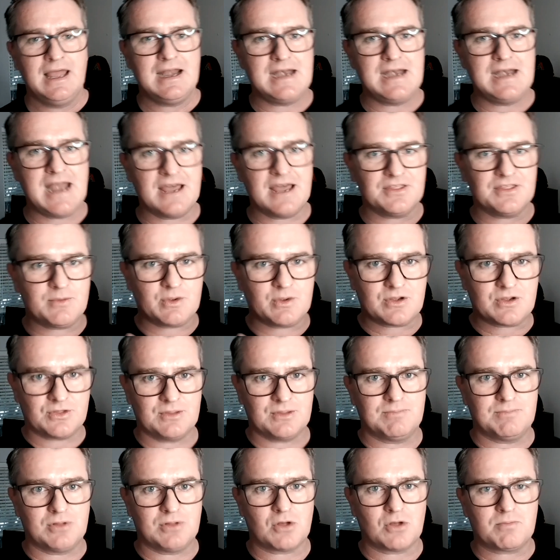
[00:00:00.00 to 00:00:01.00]
Now that we've got
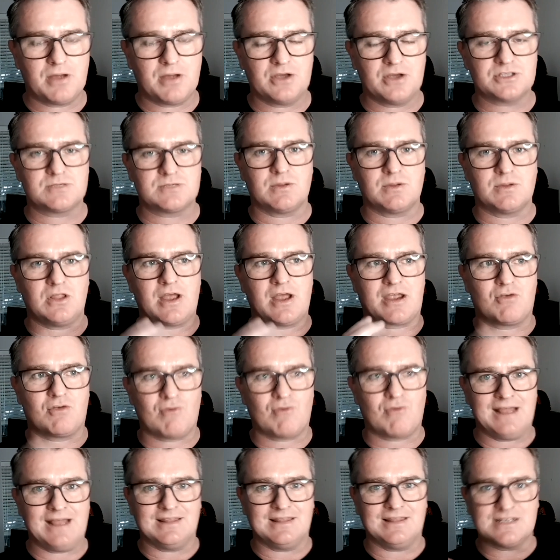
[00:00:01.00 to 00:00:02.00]
the blog post, we're like,
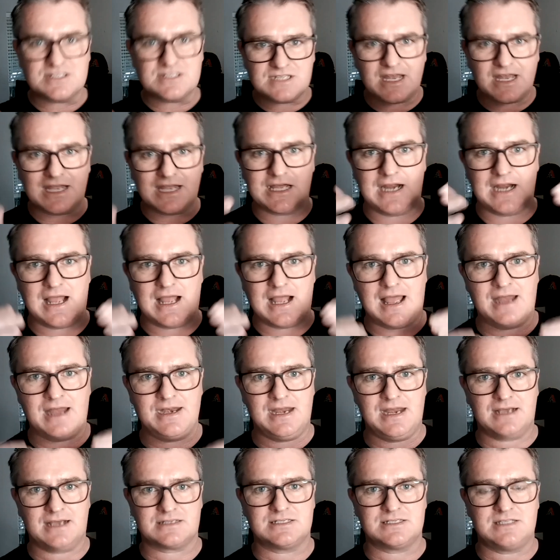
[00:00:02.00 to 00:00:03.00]
great, let's take it a
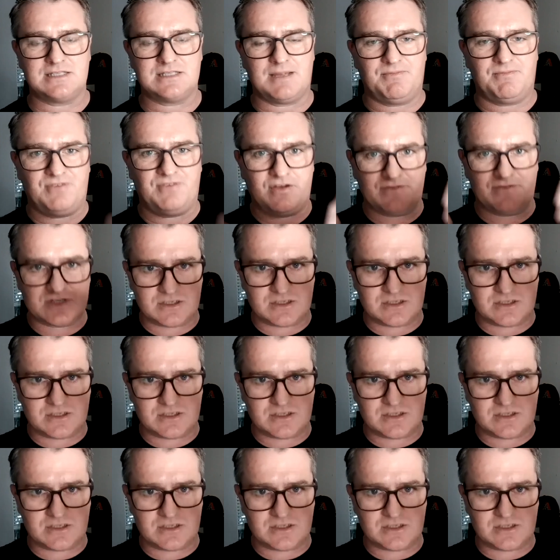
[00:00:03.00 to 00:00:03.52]
next step further.